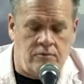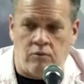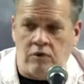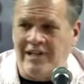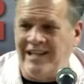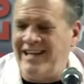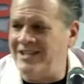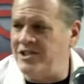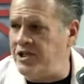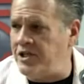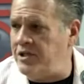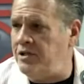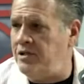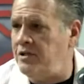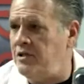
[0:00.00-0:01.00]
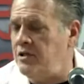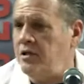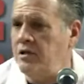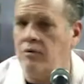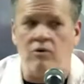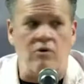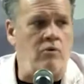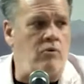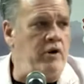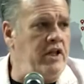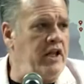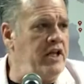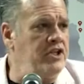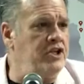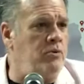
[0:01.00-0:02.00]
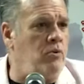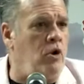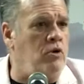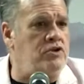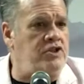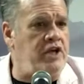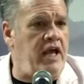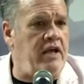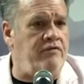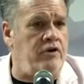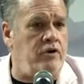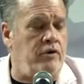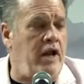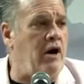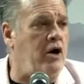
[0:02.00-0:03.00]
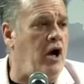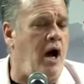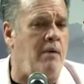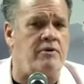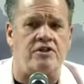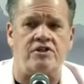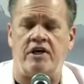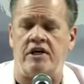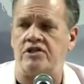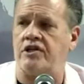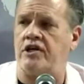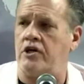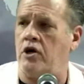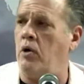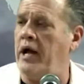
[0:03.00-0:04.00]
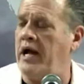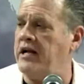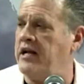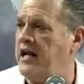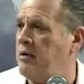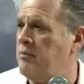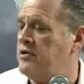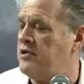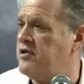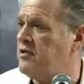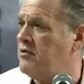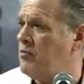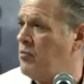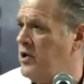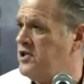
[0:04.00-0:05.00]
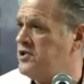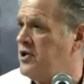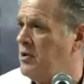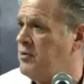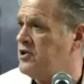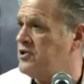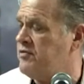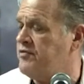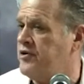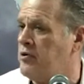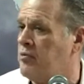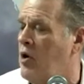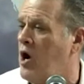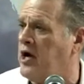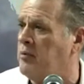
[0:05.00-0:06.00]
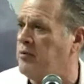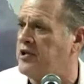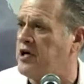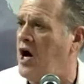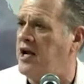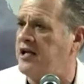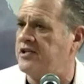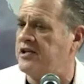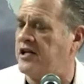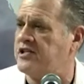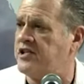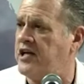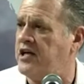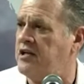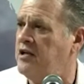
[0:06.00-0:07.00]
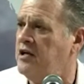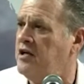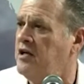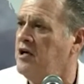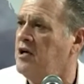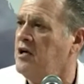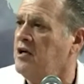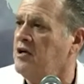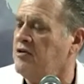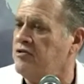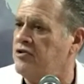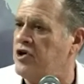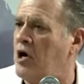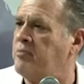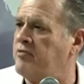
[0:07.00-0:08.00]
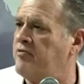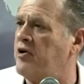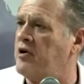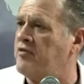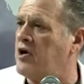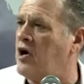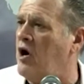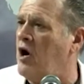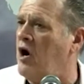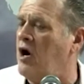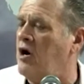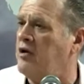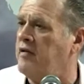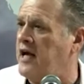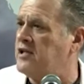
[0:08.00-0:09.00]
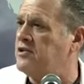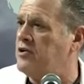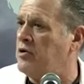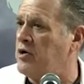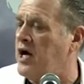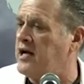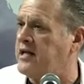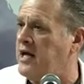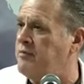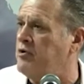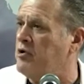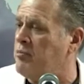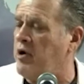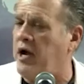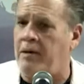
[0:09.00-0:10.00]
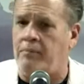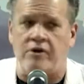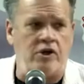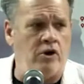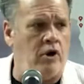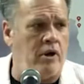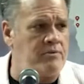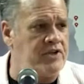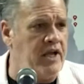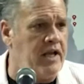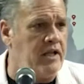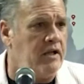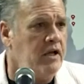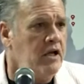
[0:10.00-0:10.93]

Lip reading: Religion won't save you. Now, common sense can go hand in hand with wisdom, because if you're walking with God, he's not saying jump in front of a car. That, you know, God gave you your brain. But you know what I'm saying?